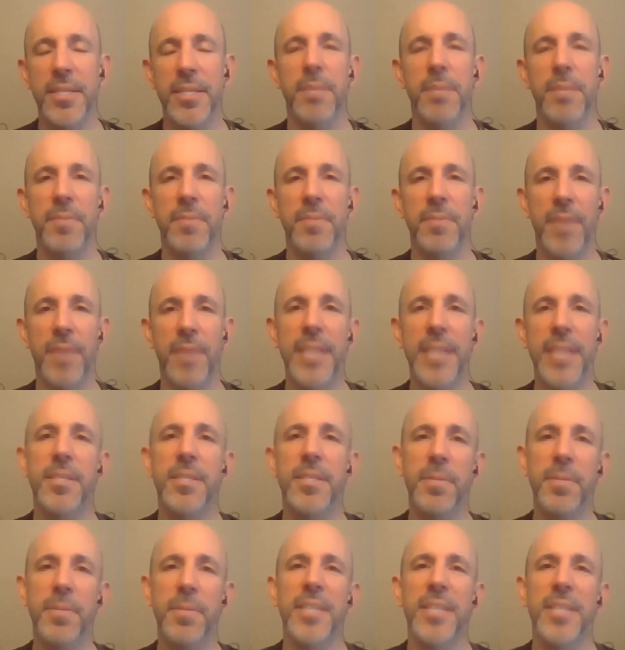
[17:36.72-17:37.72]
find something
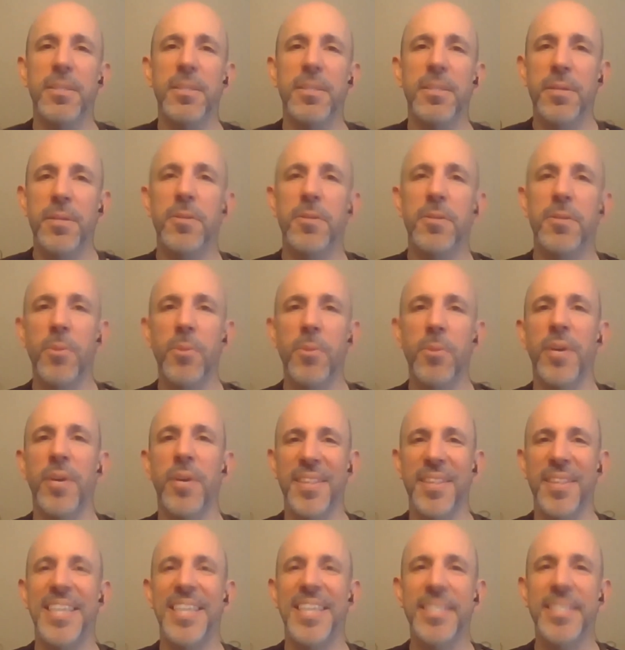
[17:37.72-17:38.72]
that's a little more
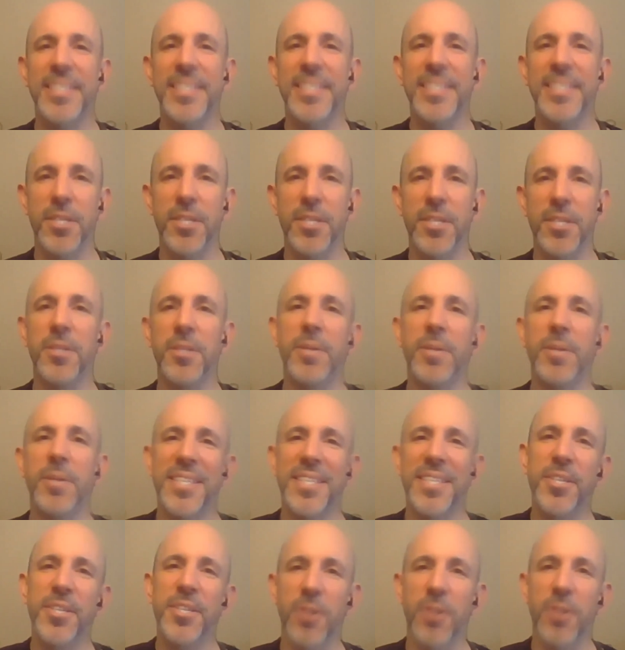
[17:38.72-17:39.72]
authentic to you, that's in
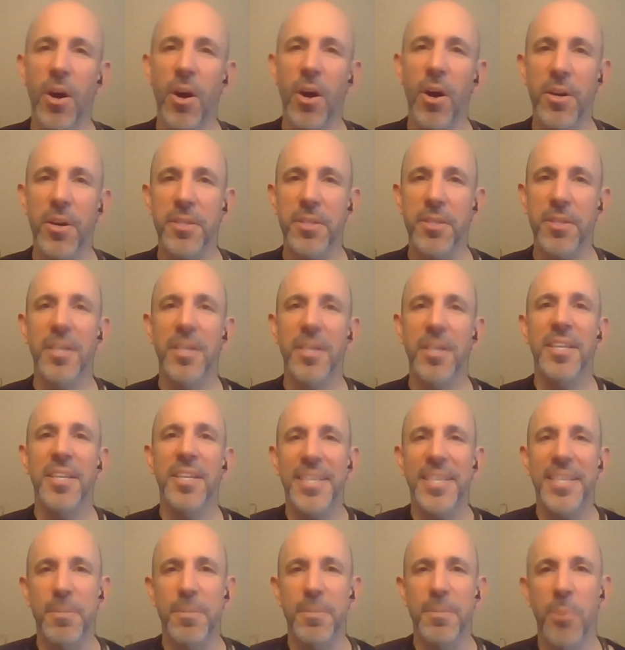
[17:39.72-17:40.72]
your heart, that's
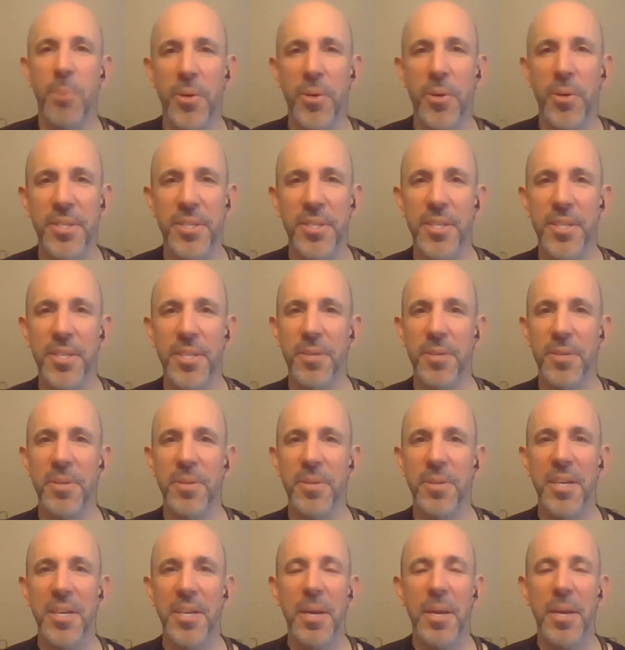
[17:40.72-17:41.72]
important to you.
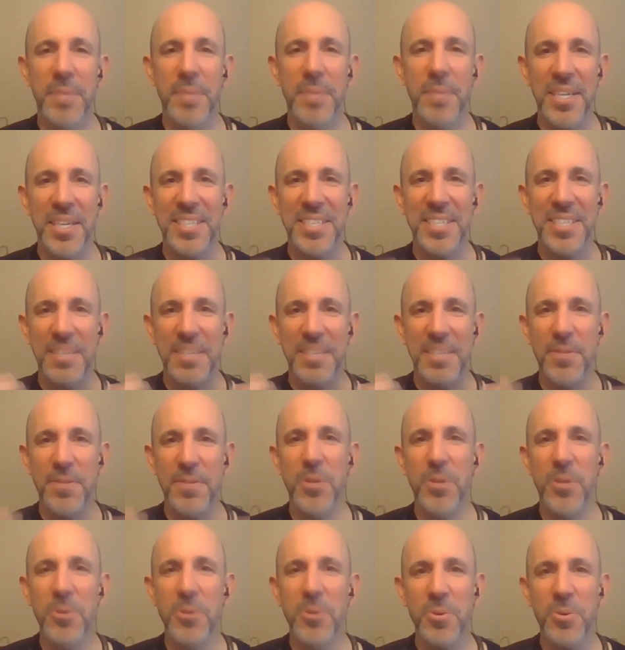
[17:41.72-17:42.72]
Because if
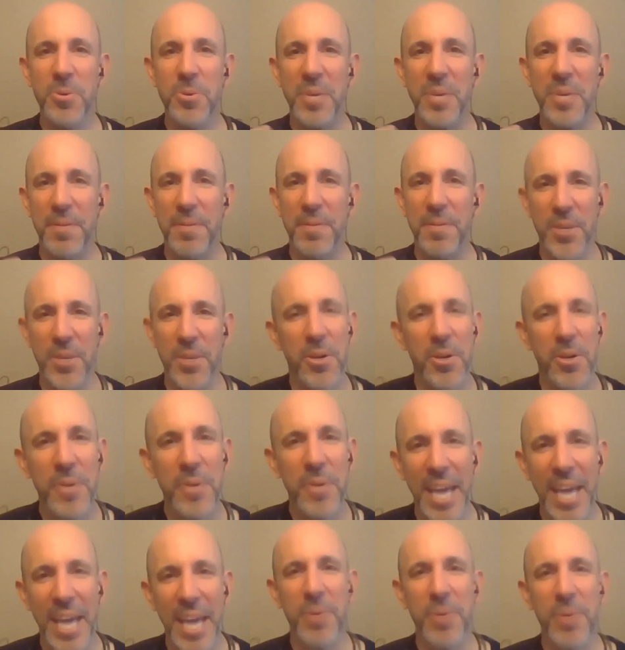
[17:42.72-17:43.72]
you're okay
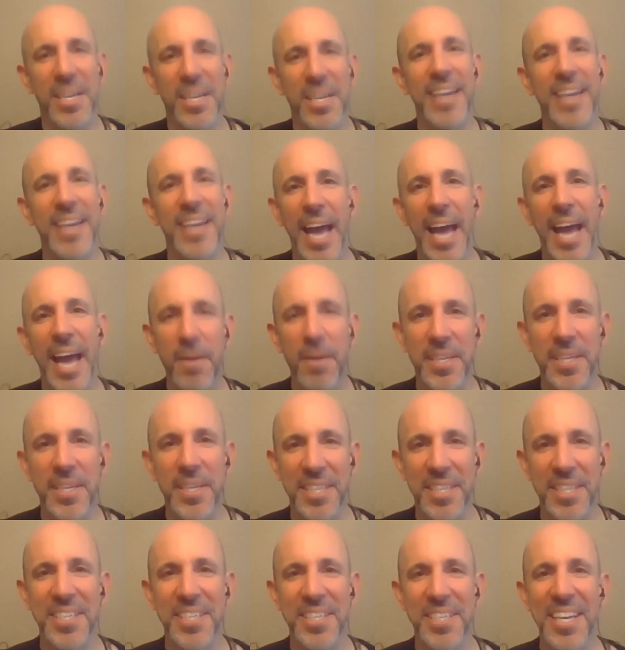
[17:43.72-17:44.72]
with not having it,
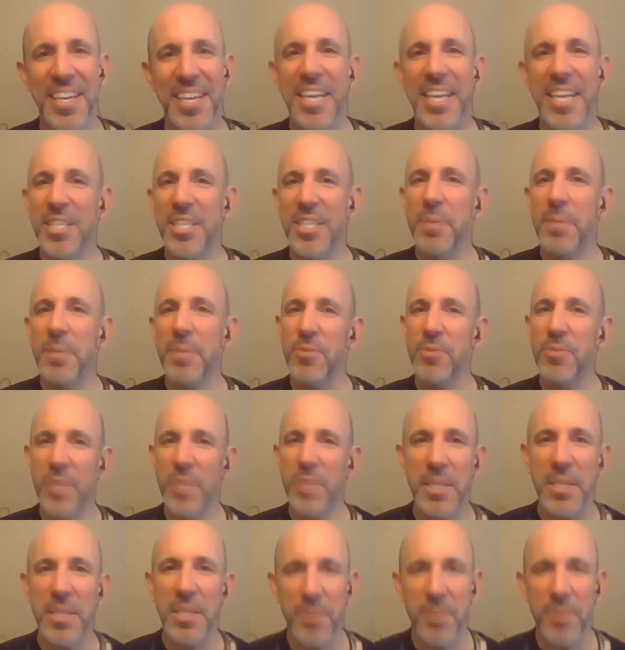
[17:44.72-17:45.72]
it's going to be really,
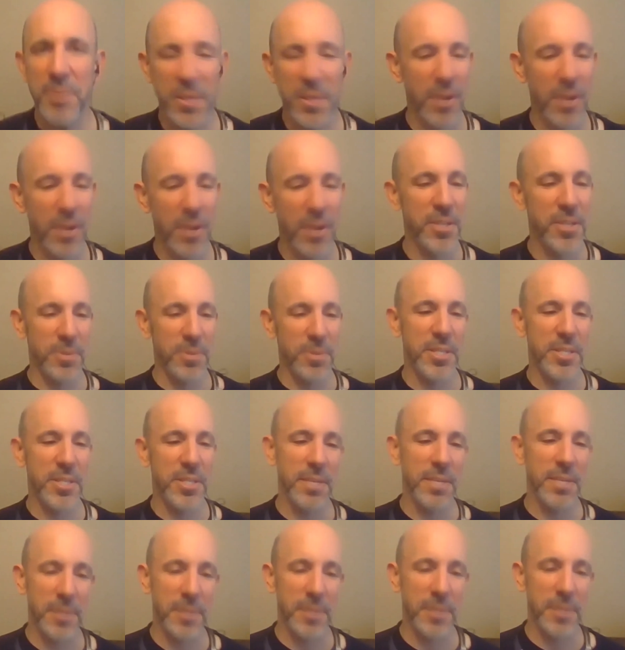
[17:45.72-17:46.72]
really hard to achieve it.